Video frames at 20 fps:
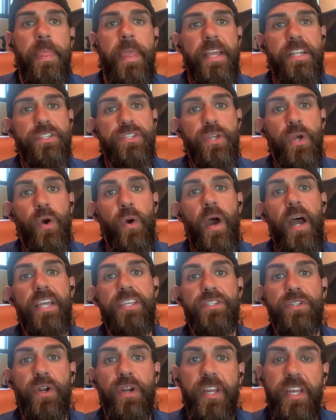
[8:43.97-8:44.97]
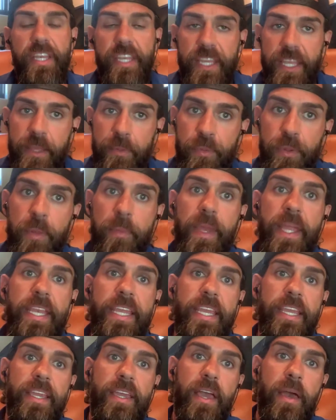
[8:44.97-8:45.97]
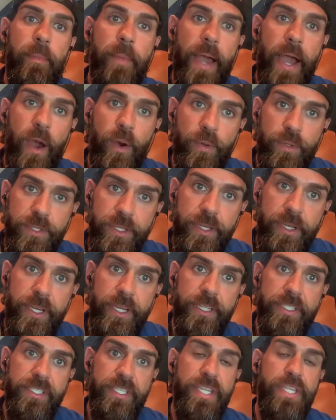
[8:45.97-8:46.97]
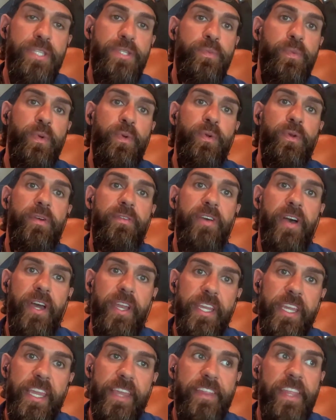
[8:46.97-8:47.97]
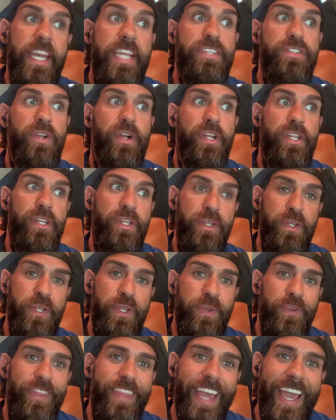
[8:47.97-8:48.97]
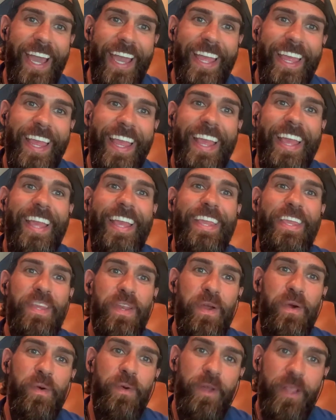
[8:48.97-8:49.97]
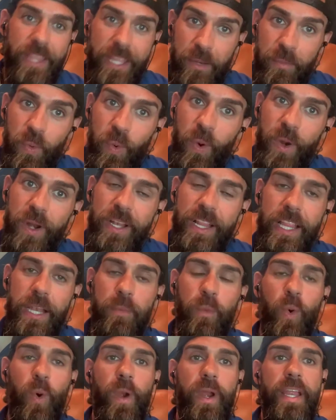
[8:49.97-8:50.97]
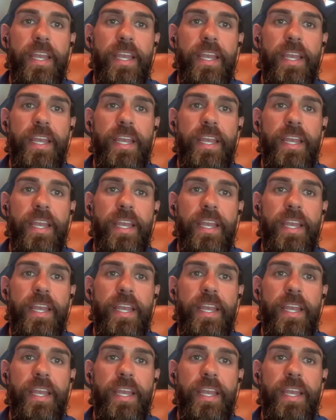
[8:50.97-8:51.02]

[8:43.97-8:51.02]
And so I started implementing about a teaspoon of honey, and then I started to do that, a little more and a little more.